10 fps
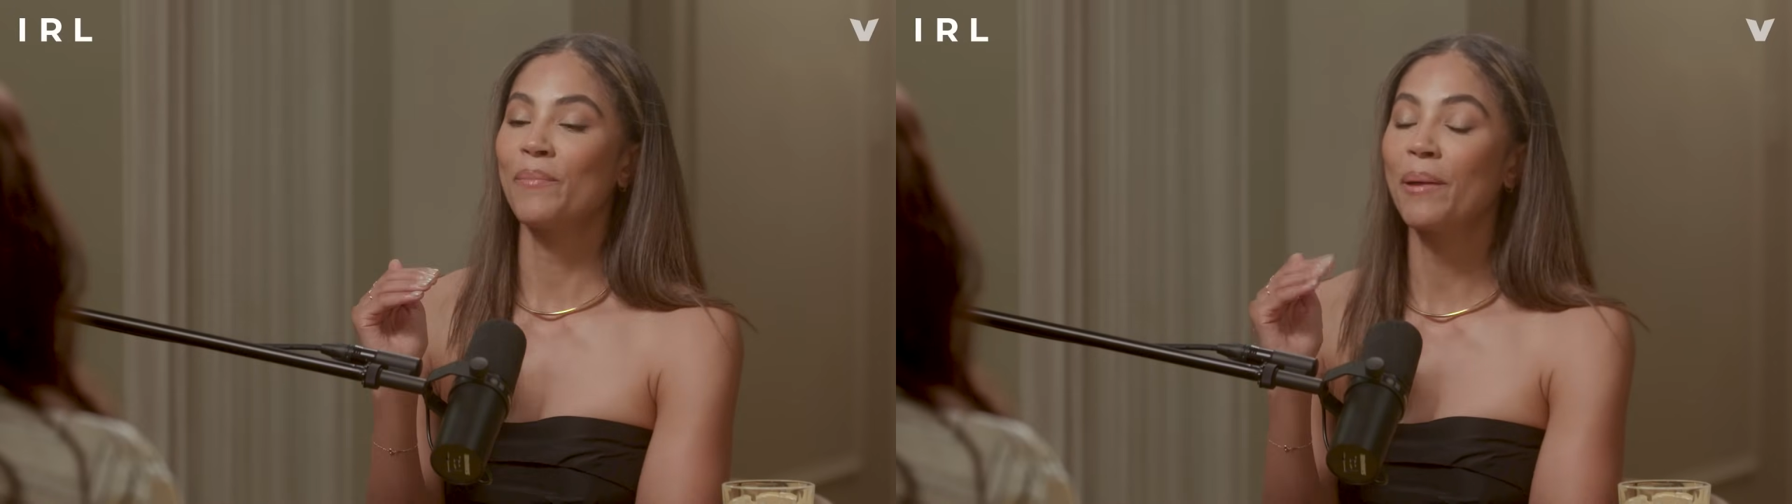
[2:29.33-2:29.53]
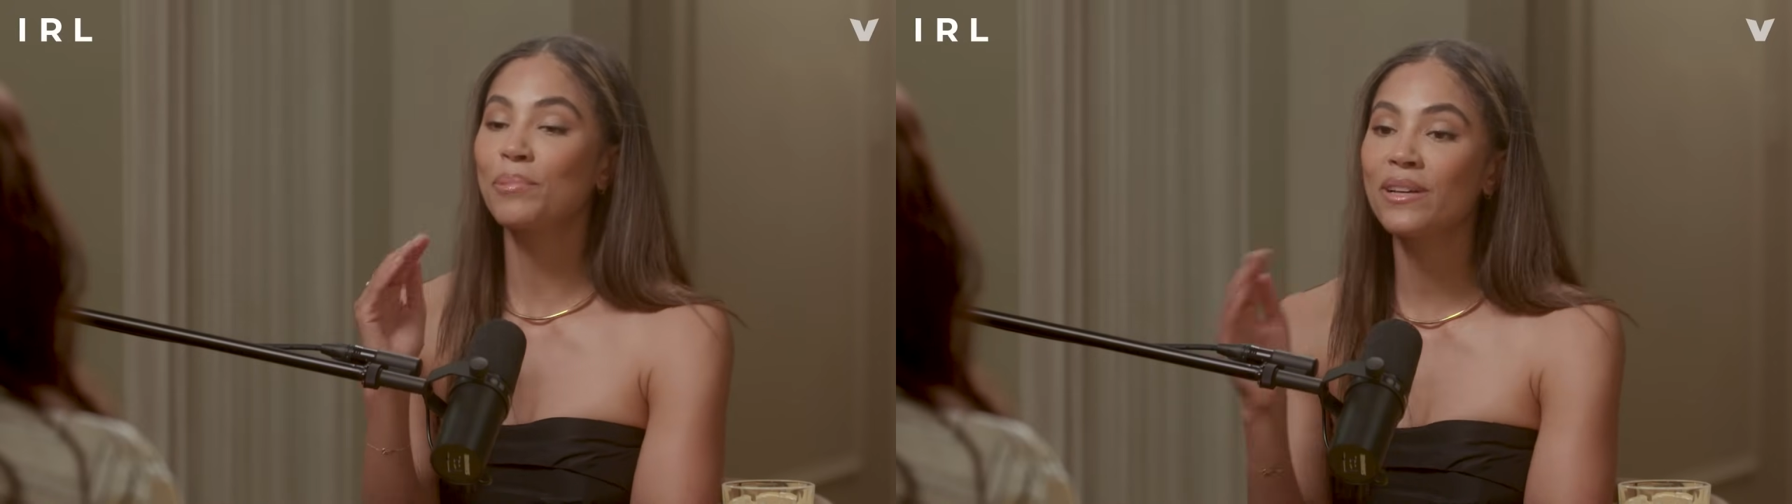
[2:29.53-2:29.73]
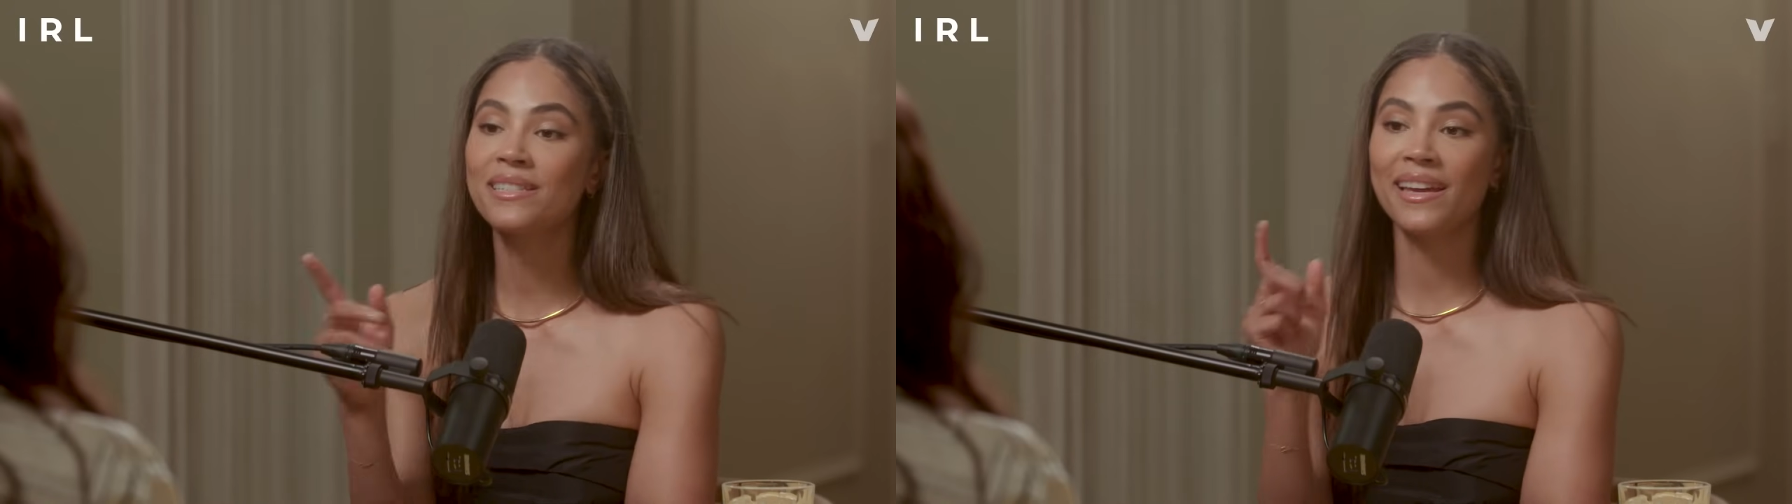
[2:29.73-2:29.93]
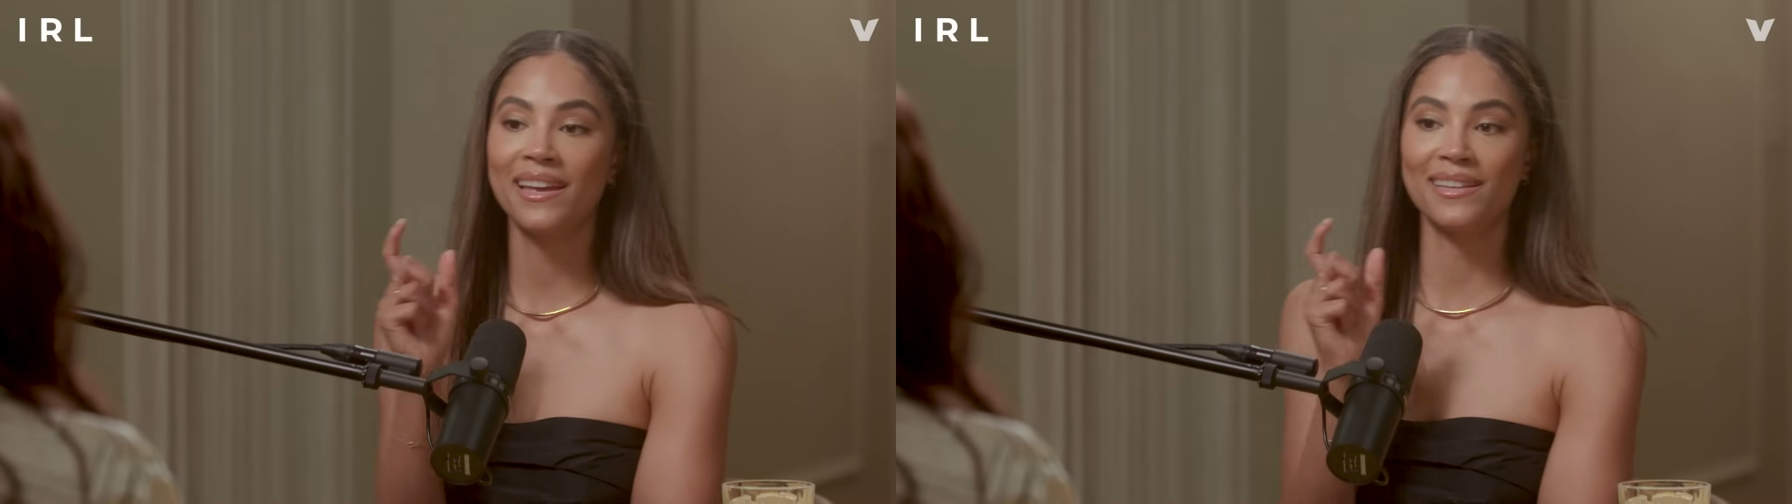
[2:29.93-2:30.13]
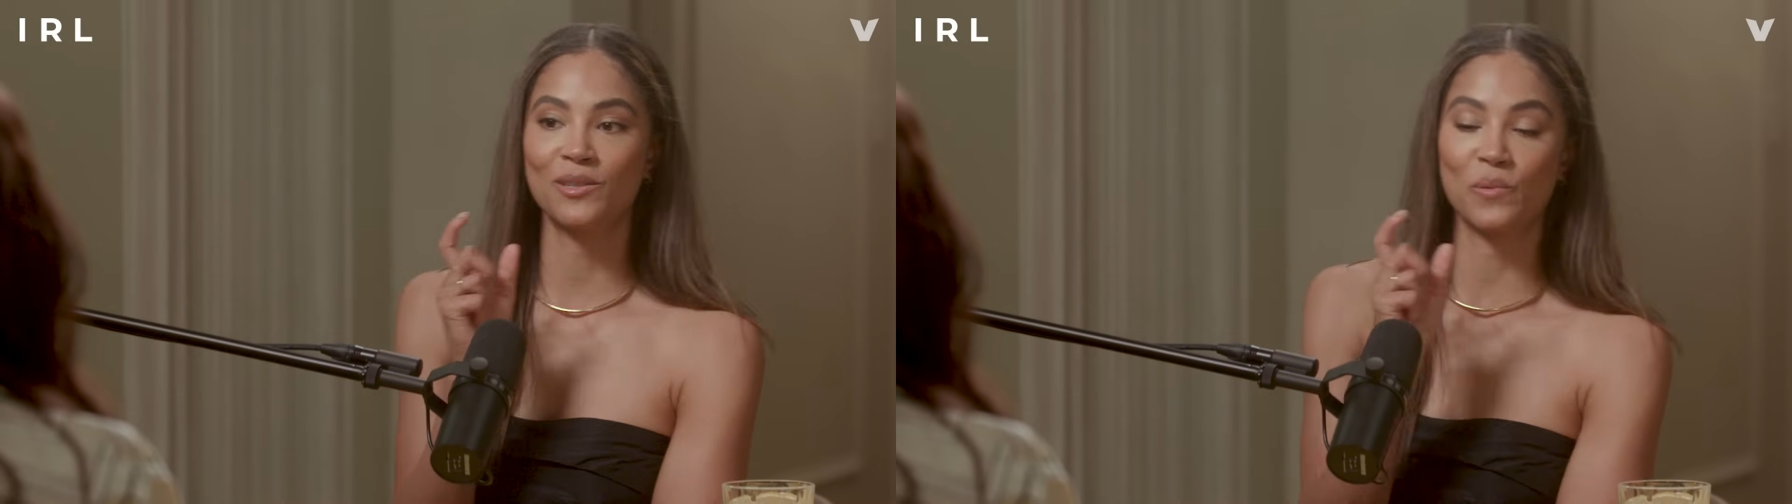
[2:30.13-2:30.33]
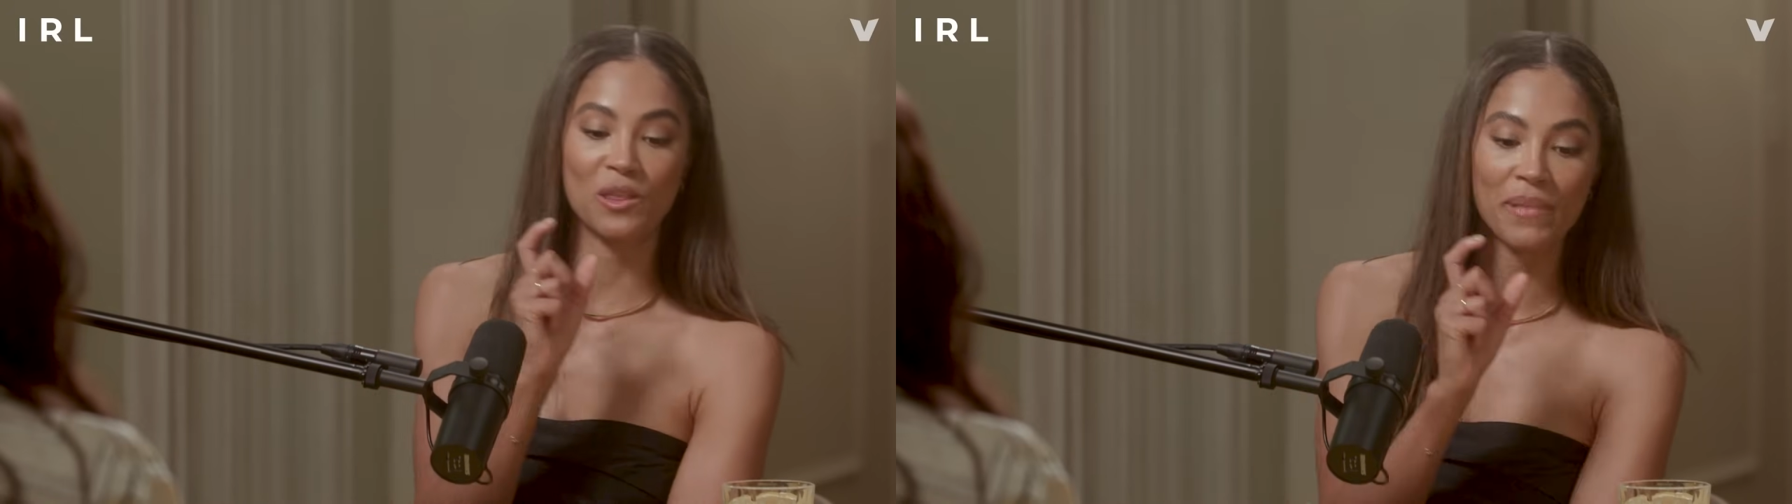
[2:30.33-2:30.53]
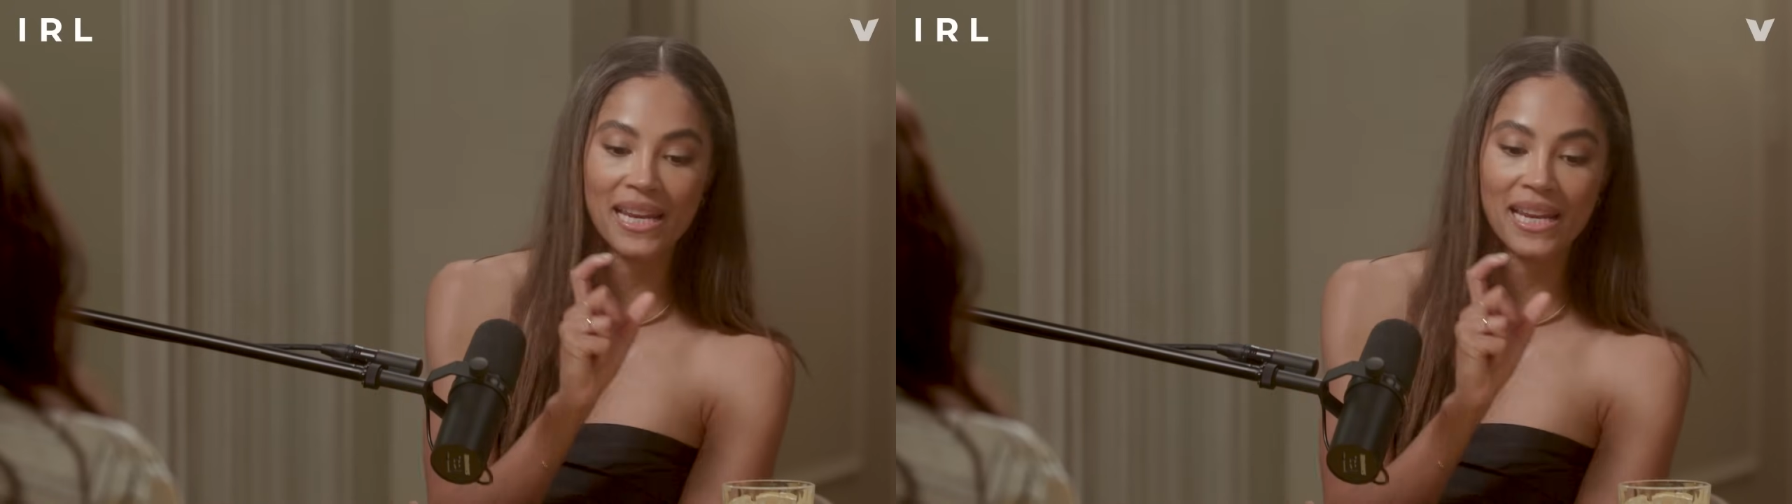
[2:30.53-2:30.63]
my blood tests with